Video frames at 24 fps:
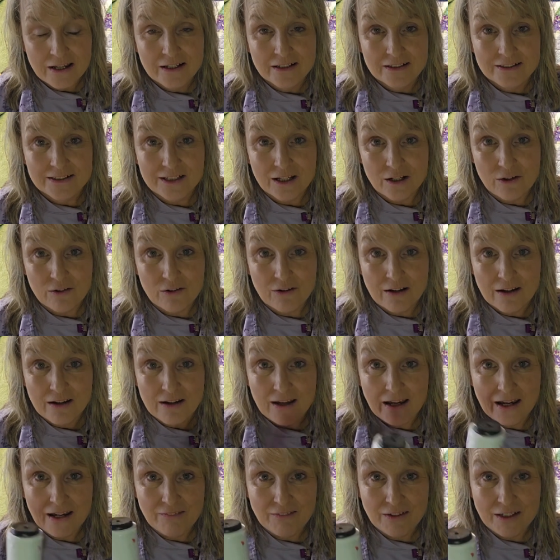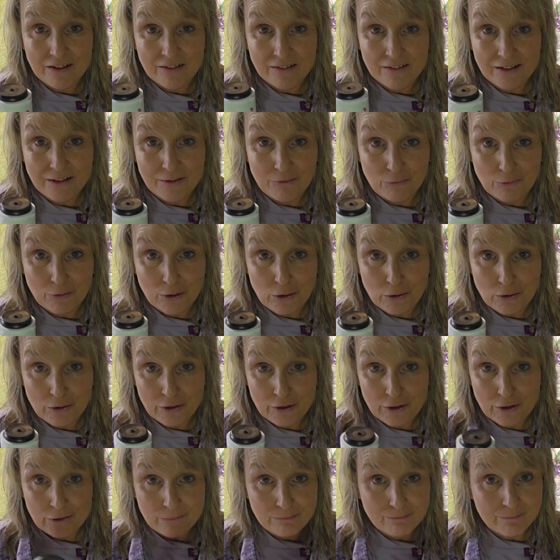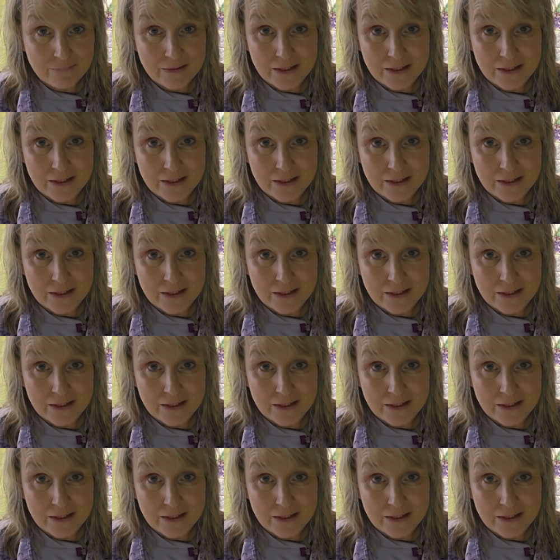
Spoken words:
So having a lint roller,